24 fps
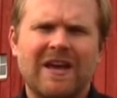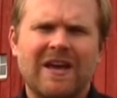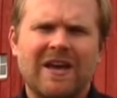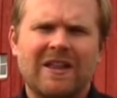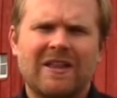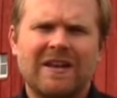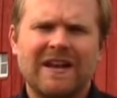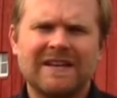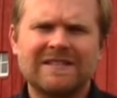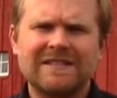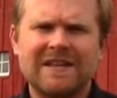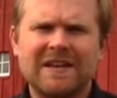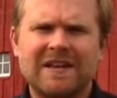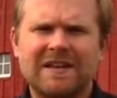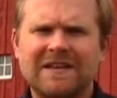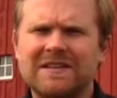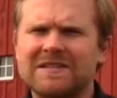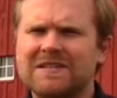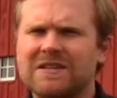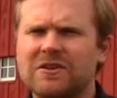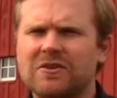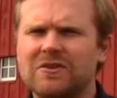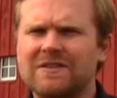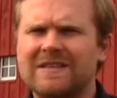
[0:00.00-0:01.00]
The next thing to
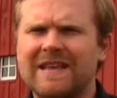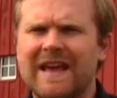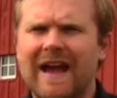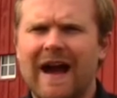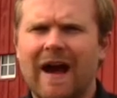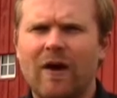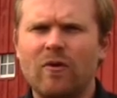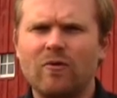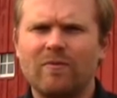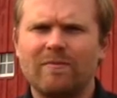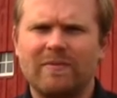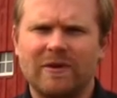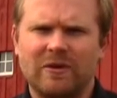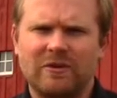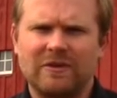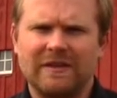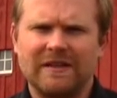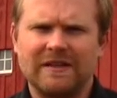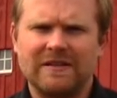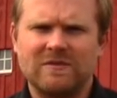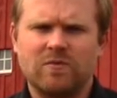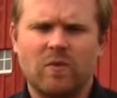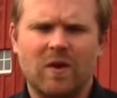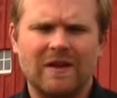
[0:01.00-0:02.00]
consider is the
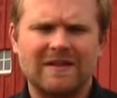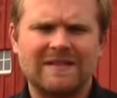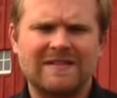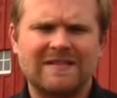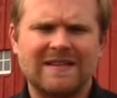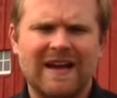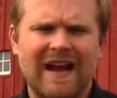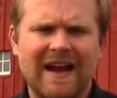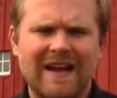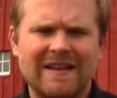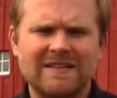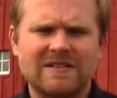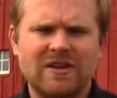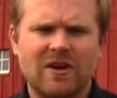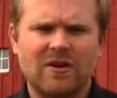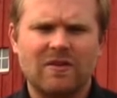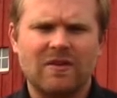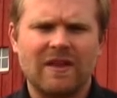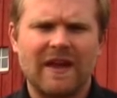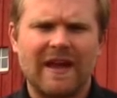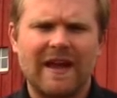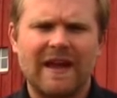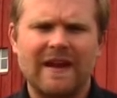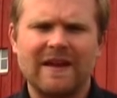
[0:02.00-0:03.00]
outbuildings. What size
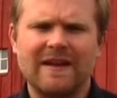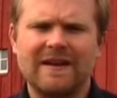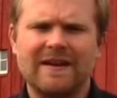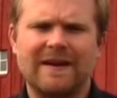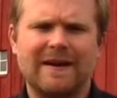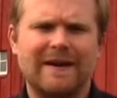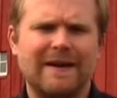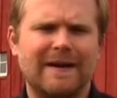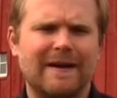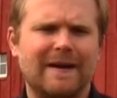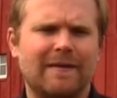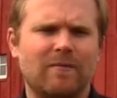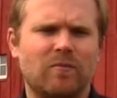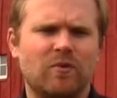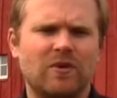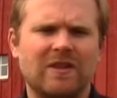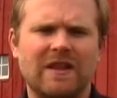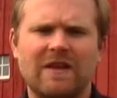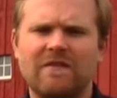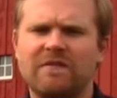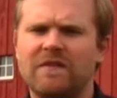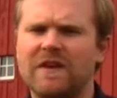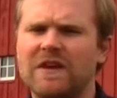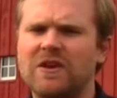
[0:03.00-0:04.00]
are they? Do
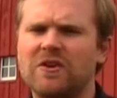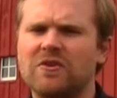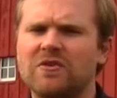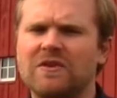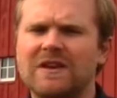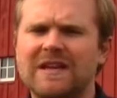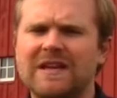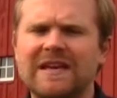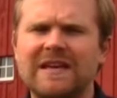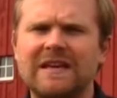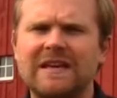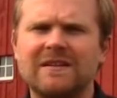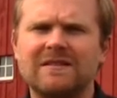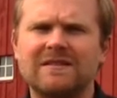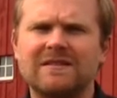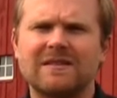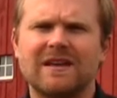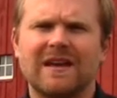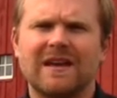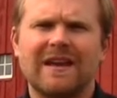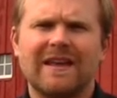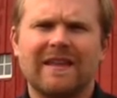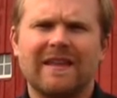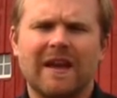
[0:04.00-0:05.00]
they fit your
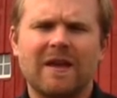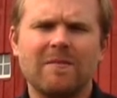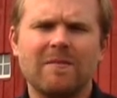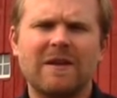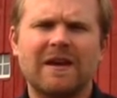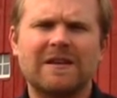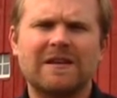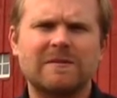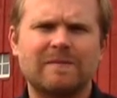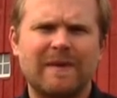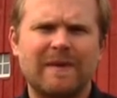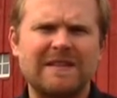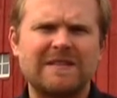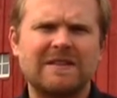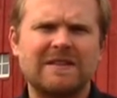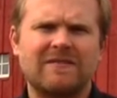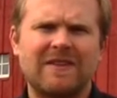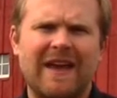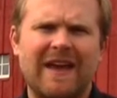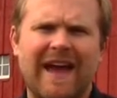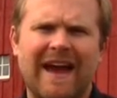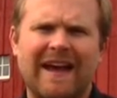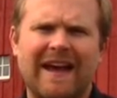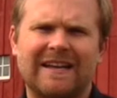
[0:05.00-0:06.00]
needs? They can be expensive
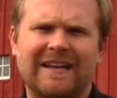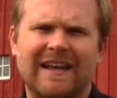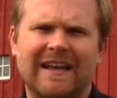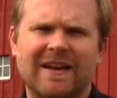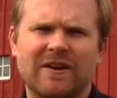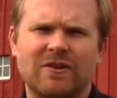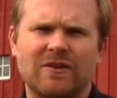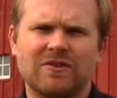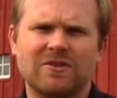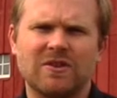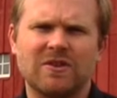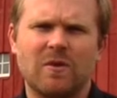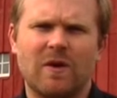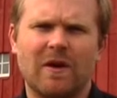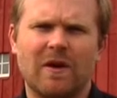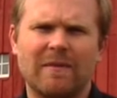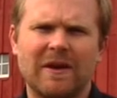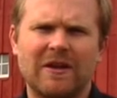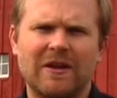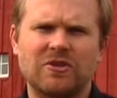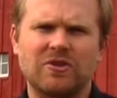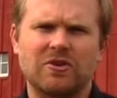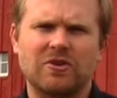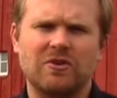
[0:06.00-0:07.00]
to add later, so you want to
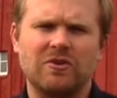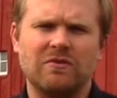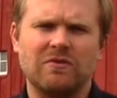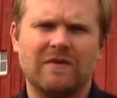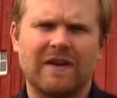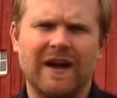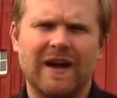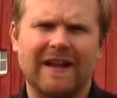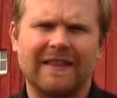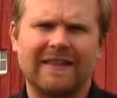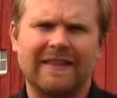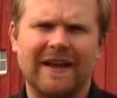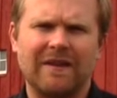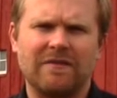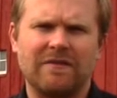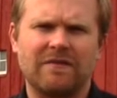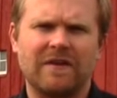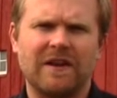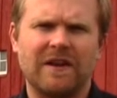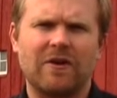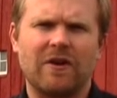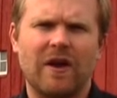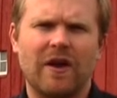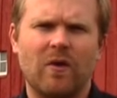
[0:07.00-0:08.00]
make sure you've got that
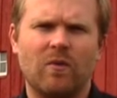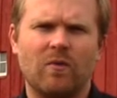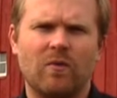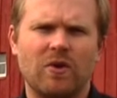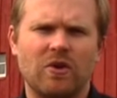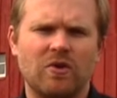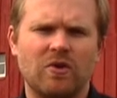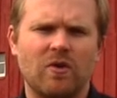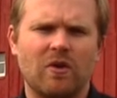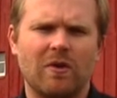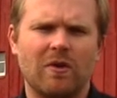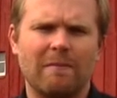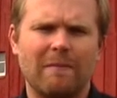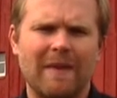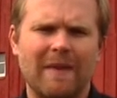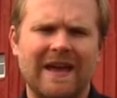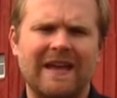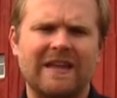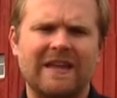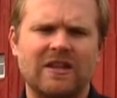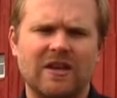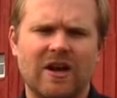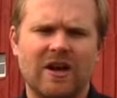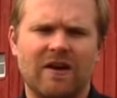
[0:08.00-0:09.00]
figured out when you go to
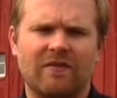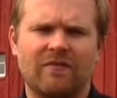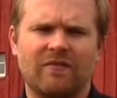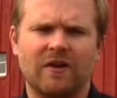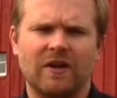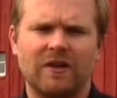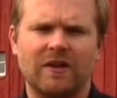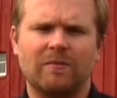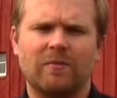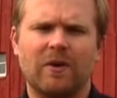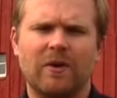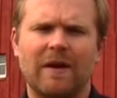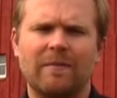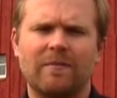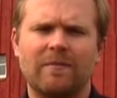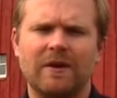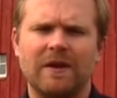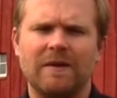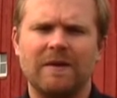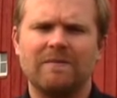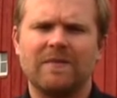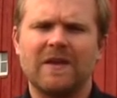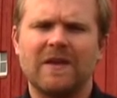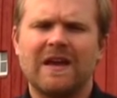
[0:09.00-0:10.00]
make the offer on the
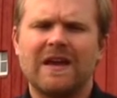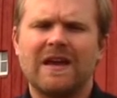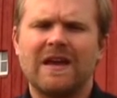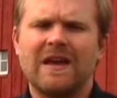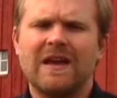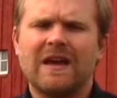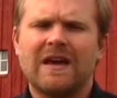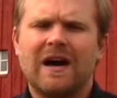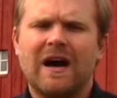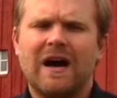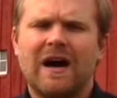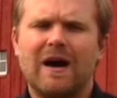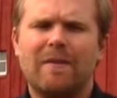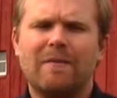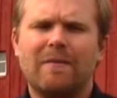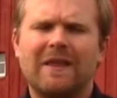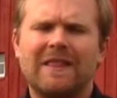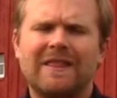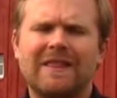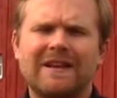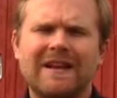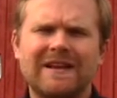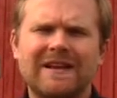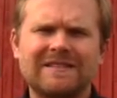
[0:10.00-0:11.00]
property.
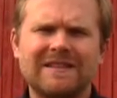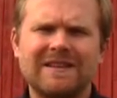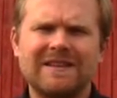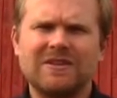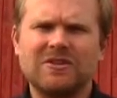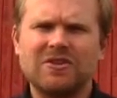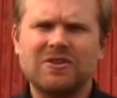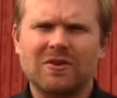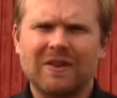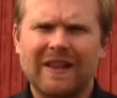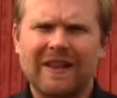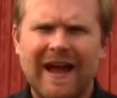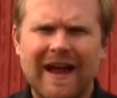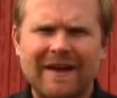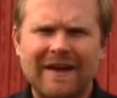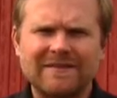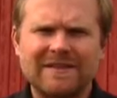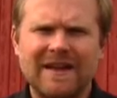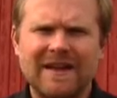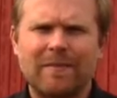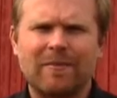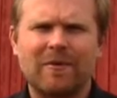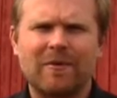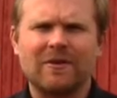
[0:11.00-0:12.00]
The next thing is your
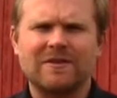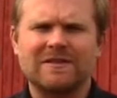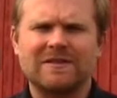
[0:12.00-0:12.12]
livestock